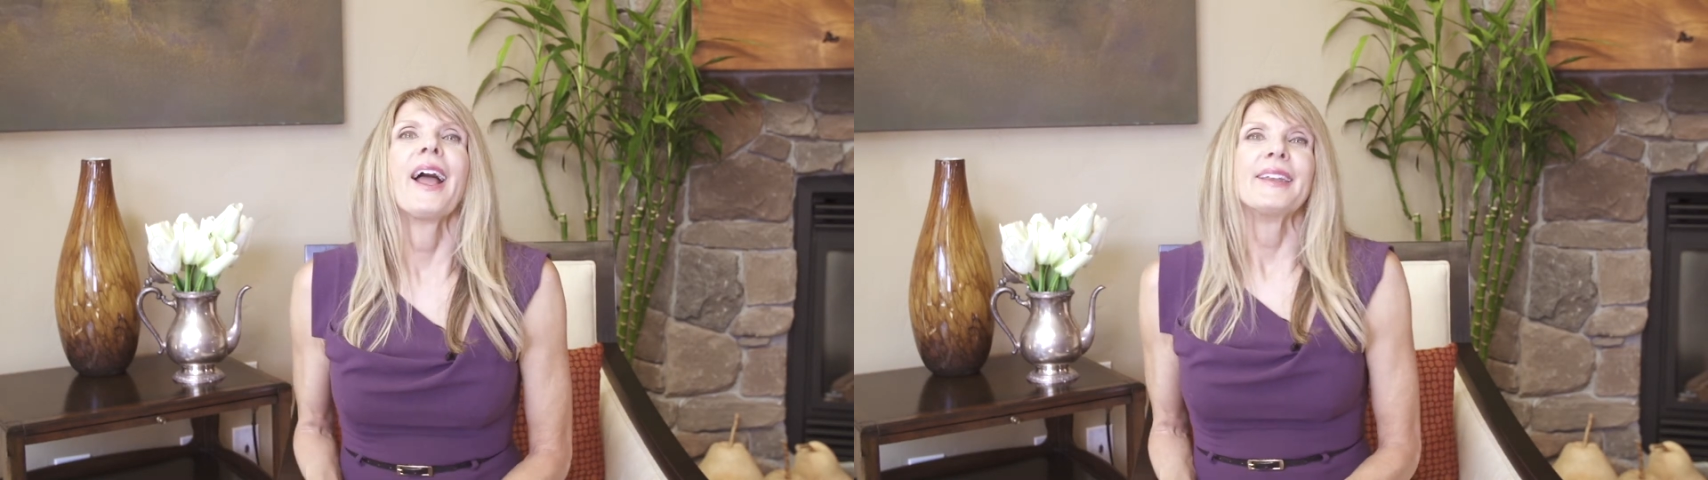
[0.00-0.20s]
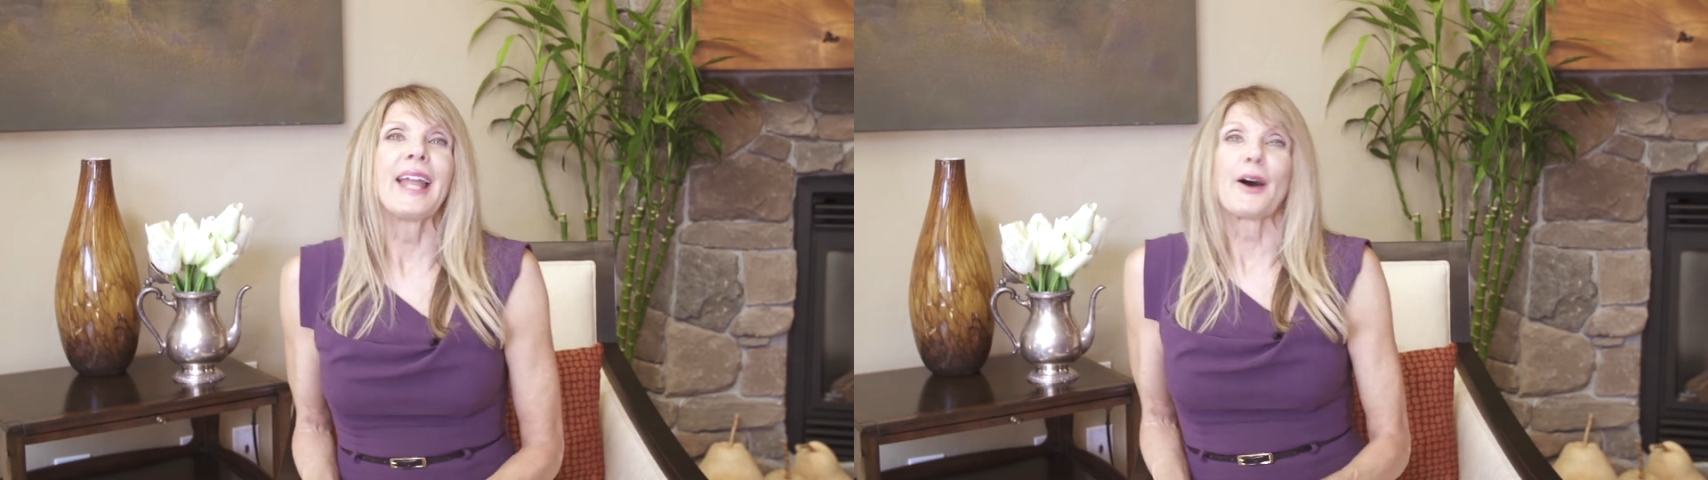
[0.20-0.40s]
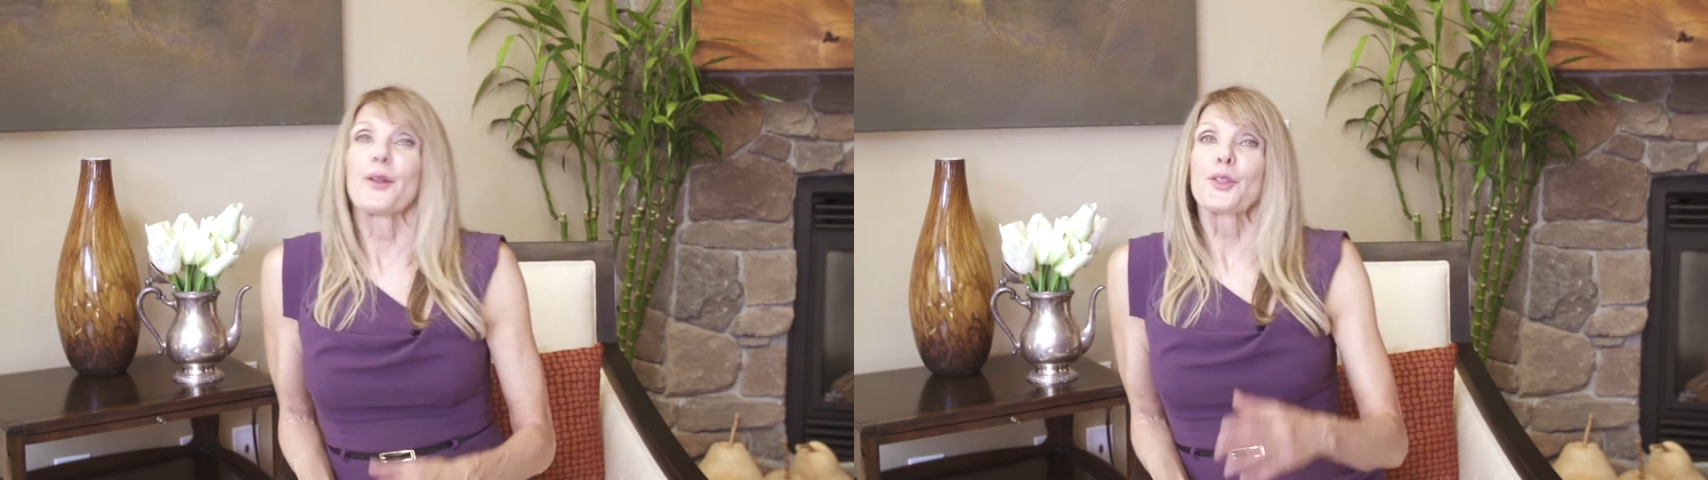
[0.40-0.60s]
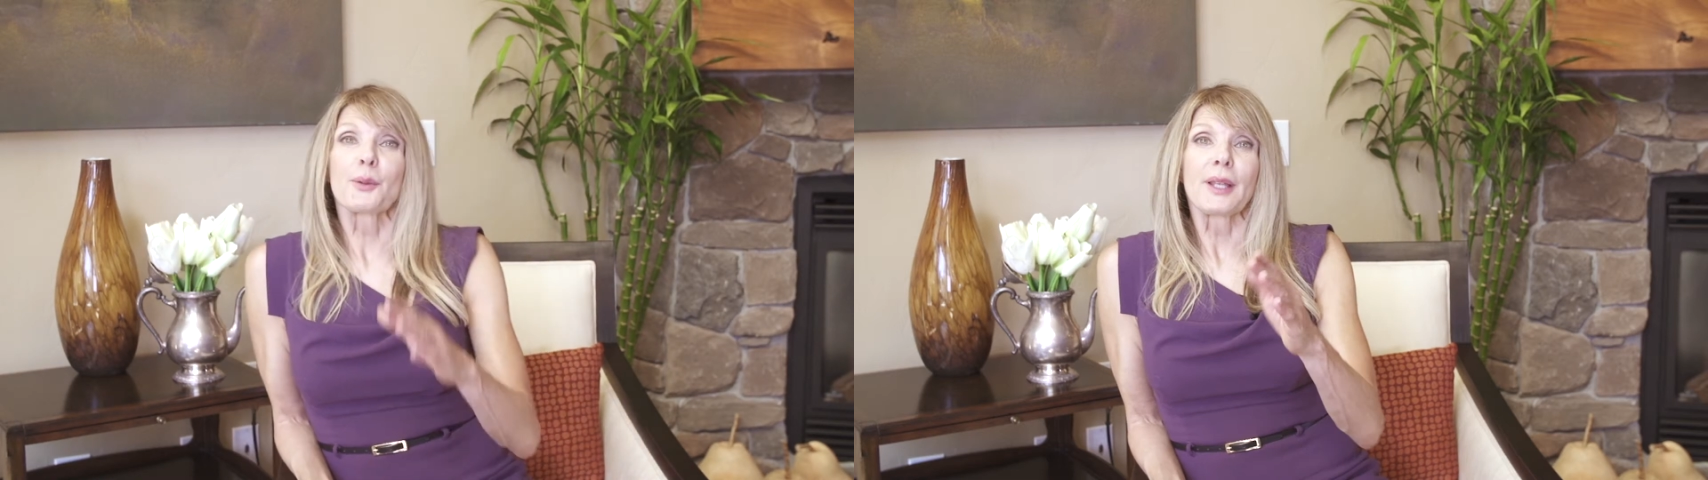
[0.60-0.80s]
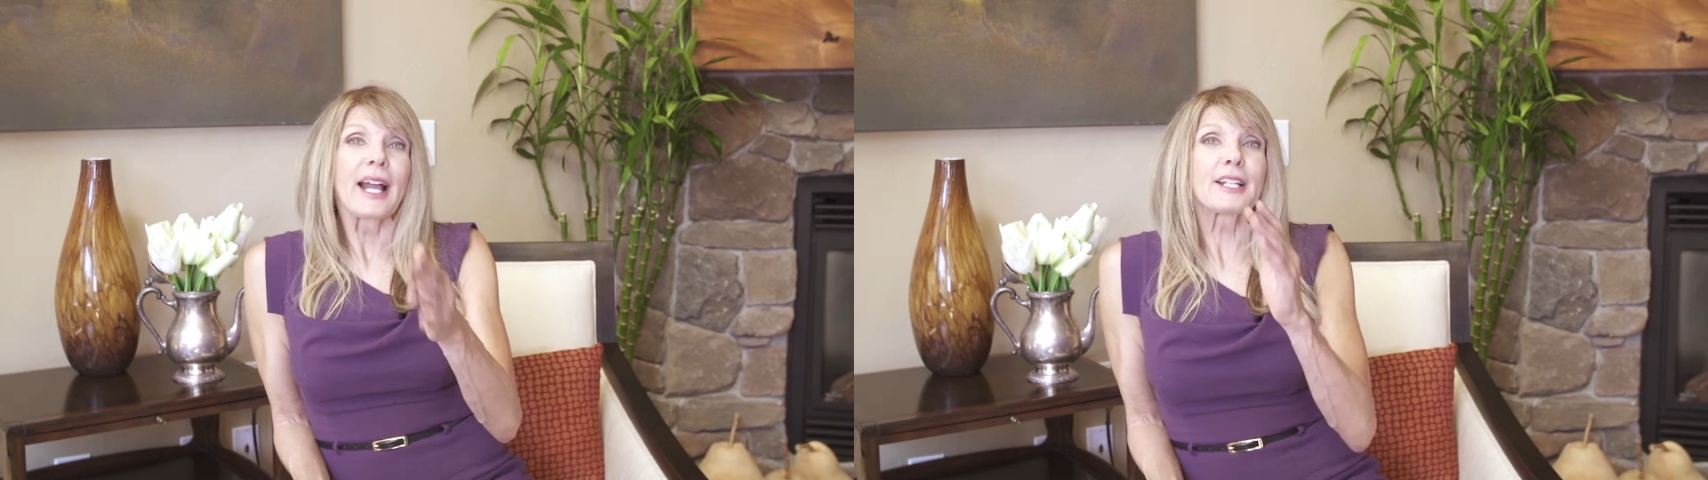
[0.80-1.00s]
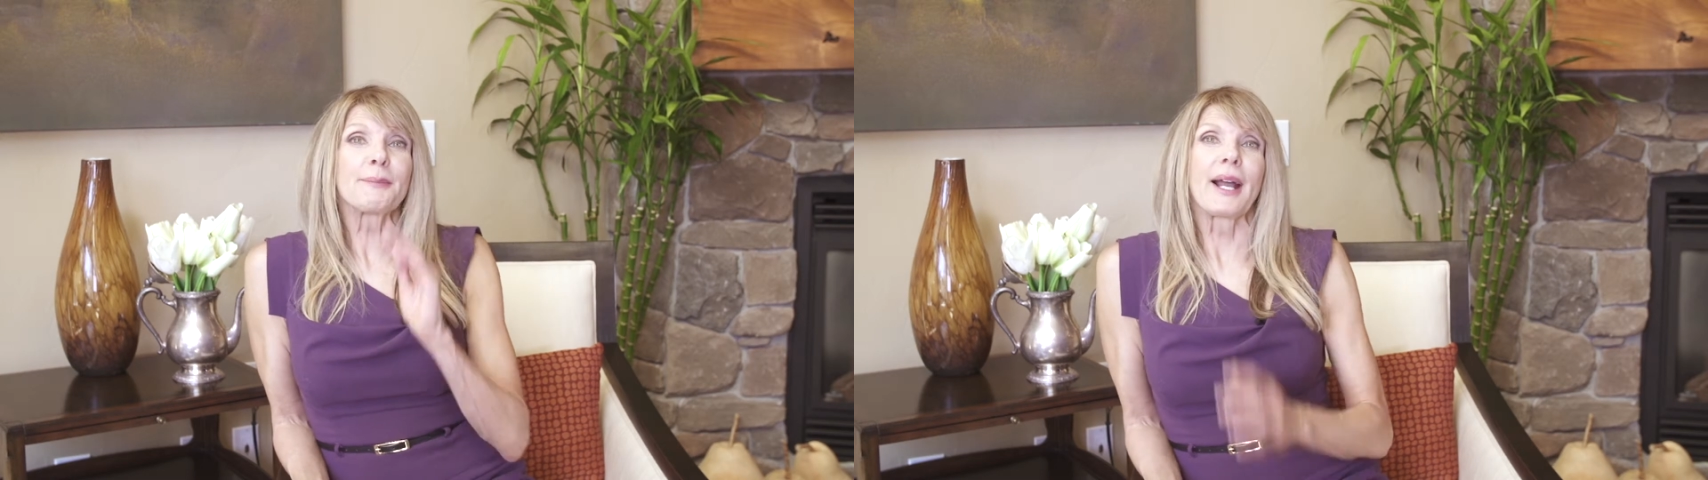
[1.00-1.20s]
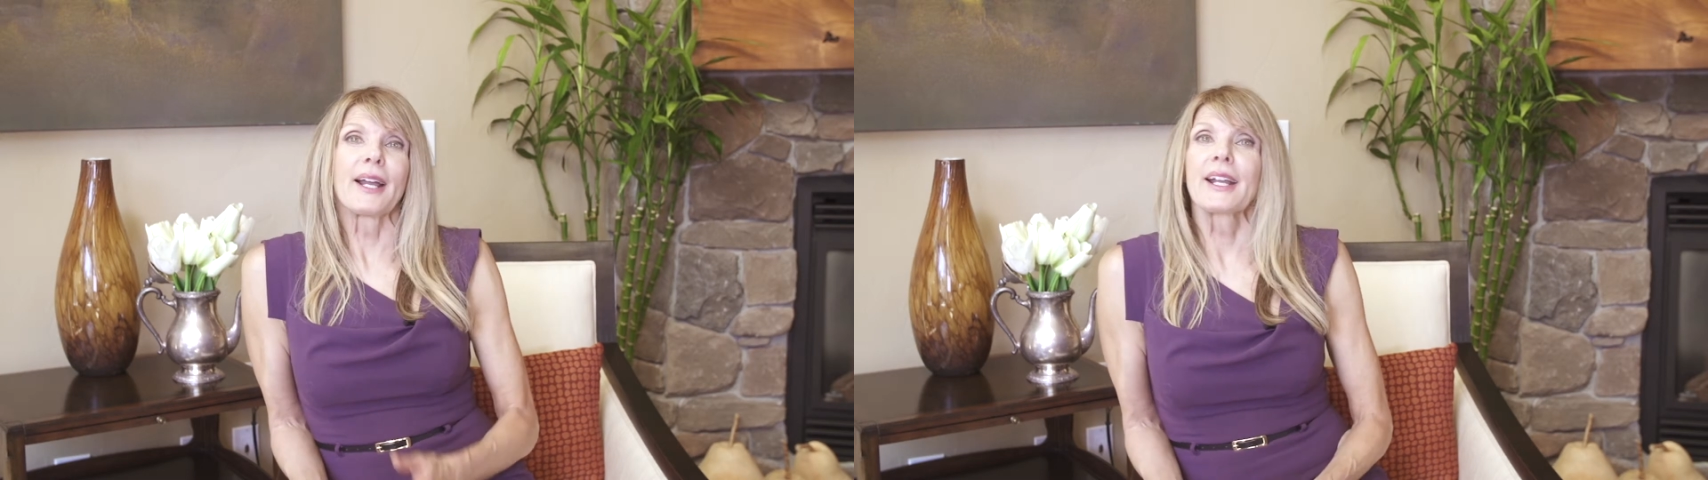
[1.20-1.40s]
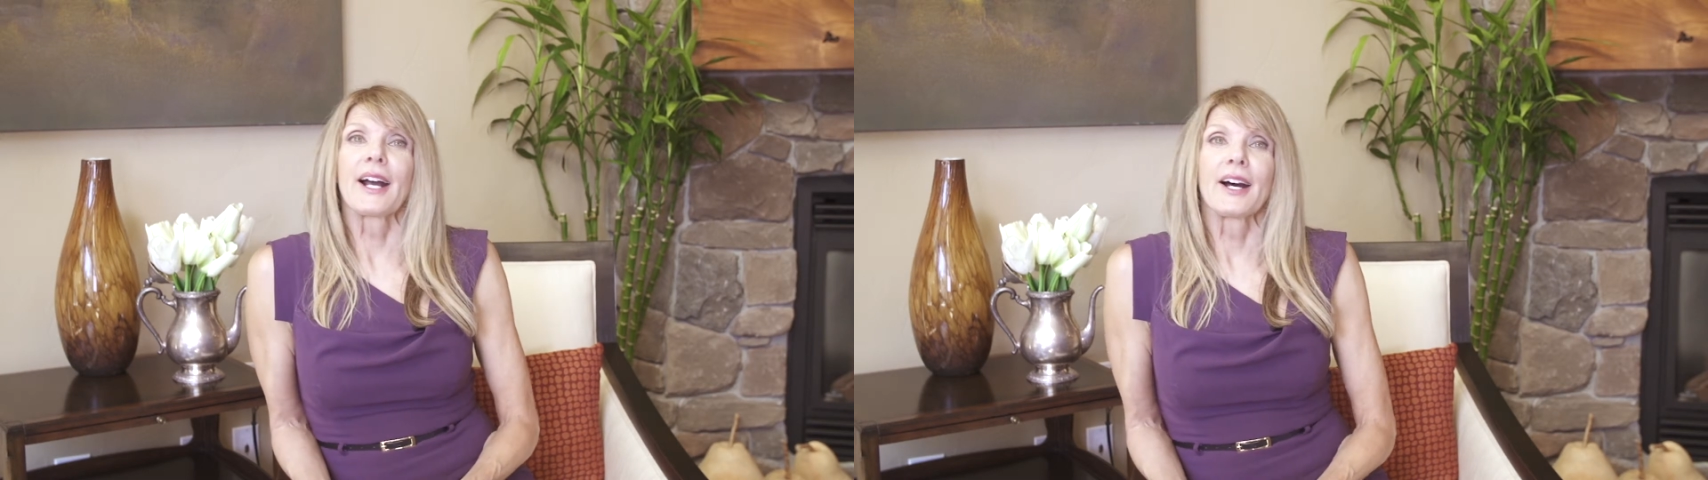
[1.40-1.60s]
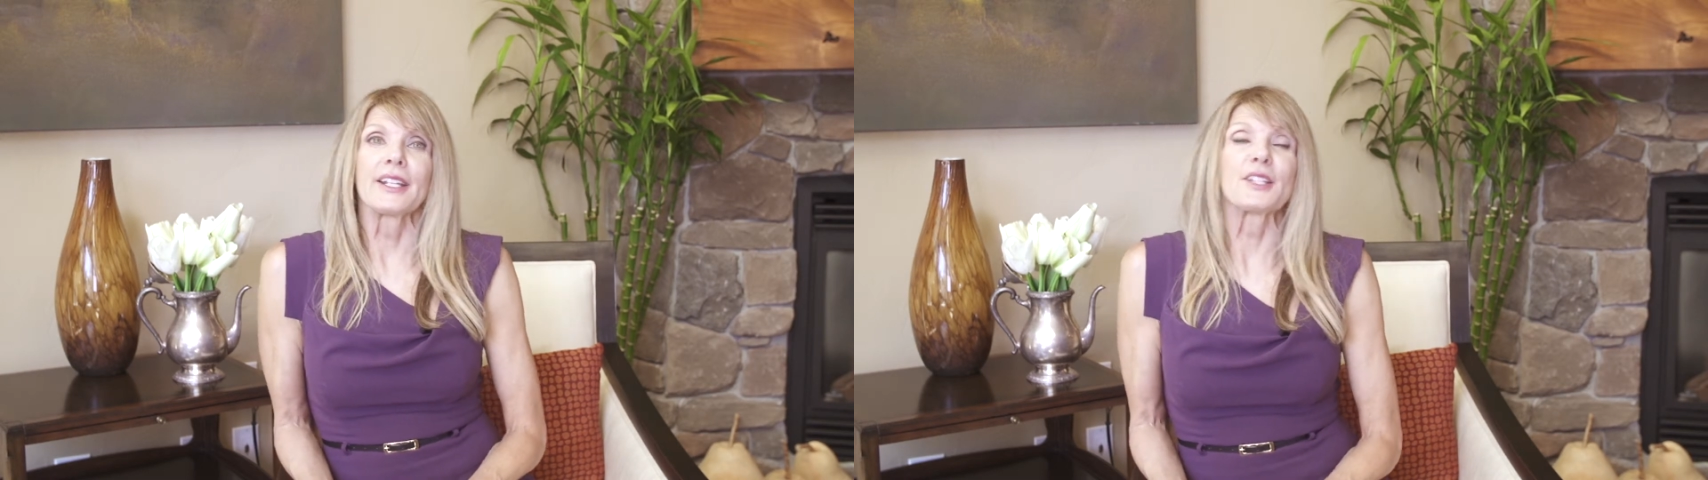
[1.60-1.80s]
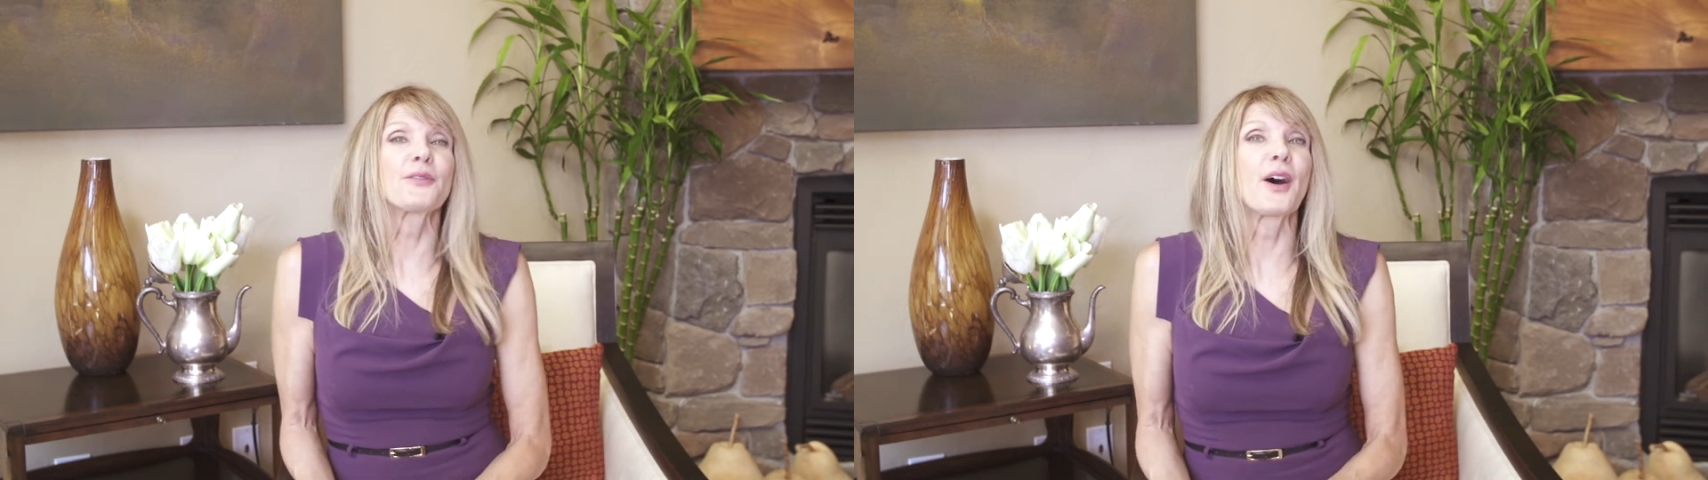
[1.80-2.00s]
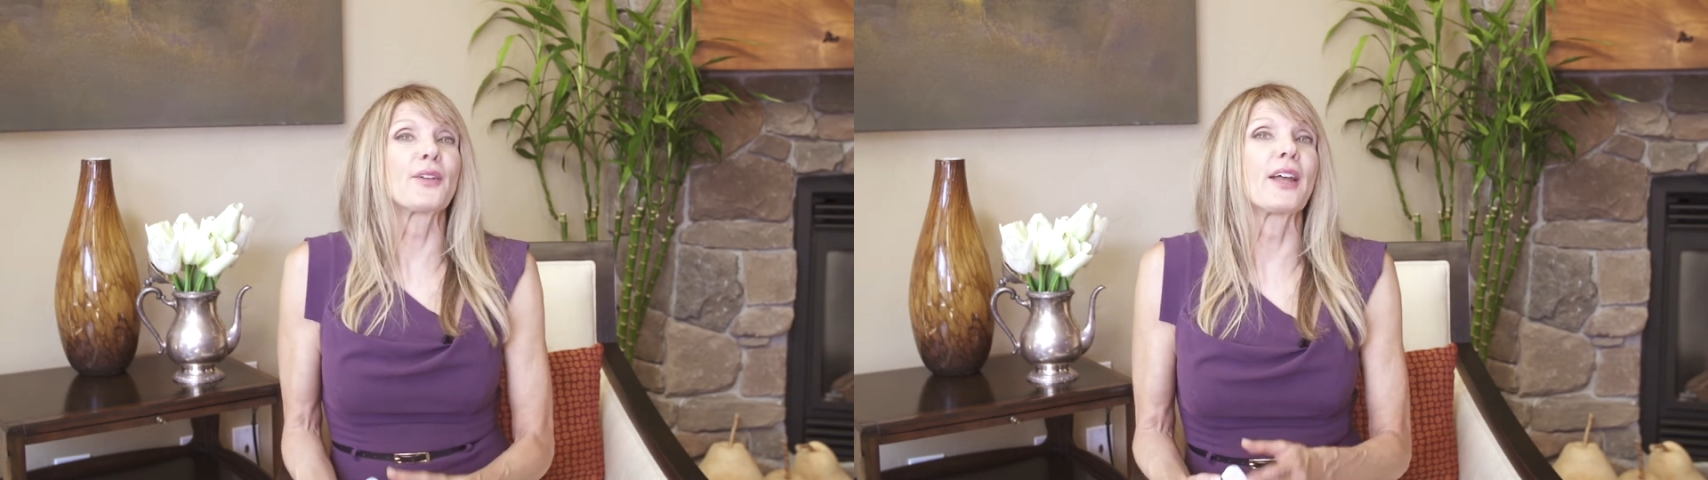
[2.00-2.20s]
Now, the Relax Me icon is found